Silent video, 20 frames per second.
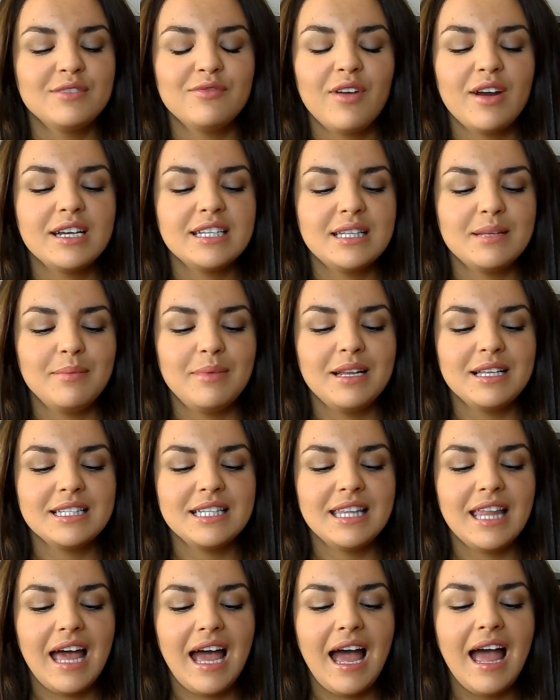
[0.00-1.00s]
It's very
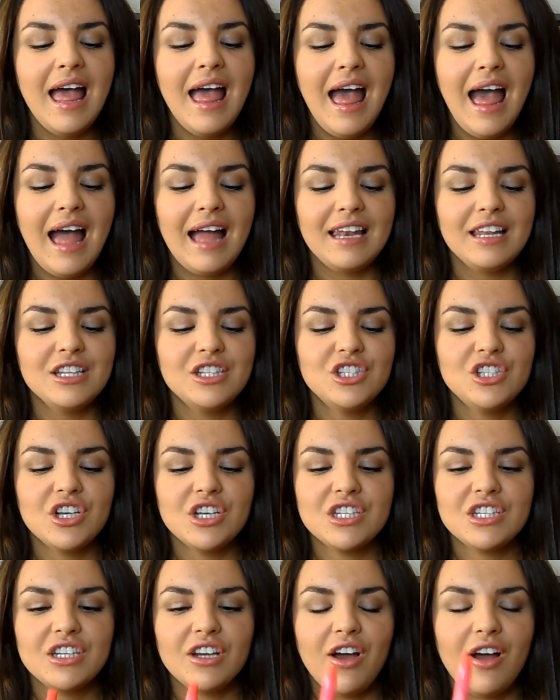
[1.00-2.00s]
similar to that, and it's
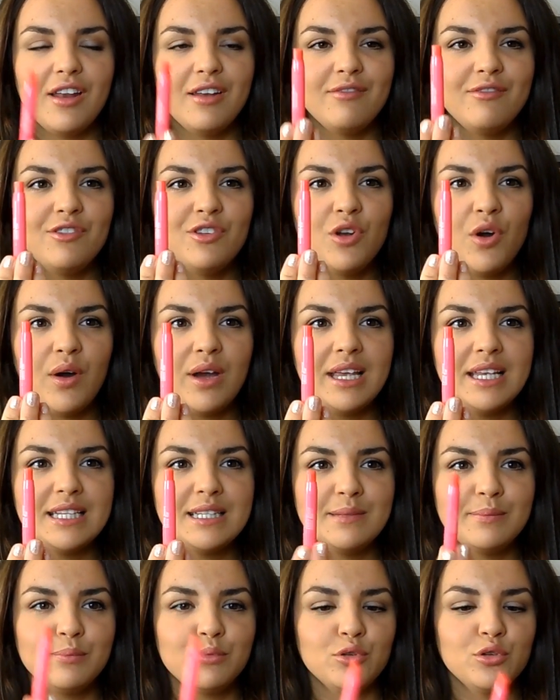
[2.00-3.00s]
just a kind of
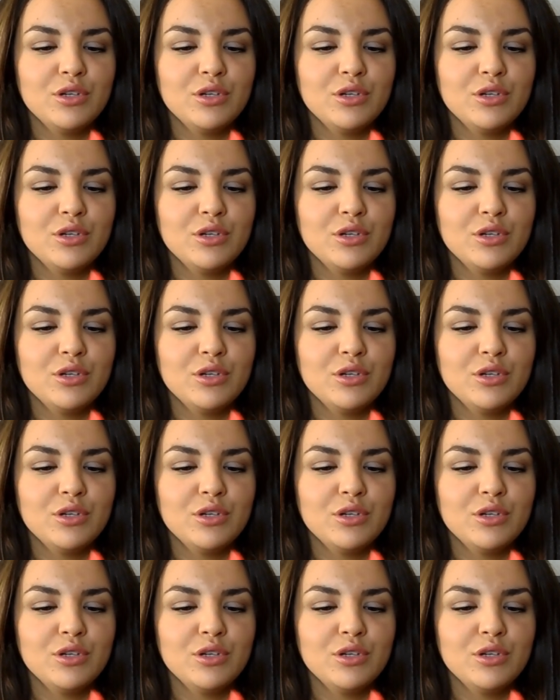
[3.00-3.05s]
nice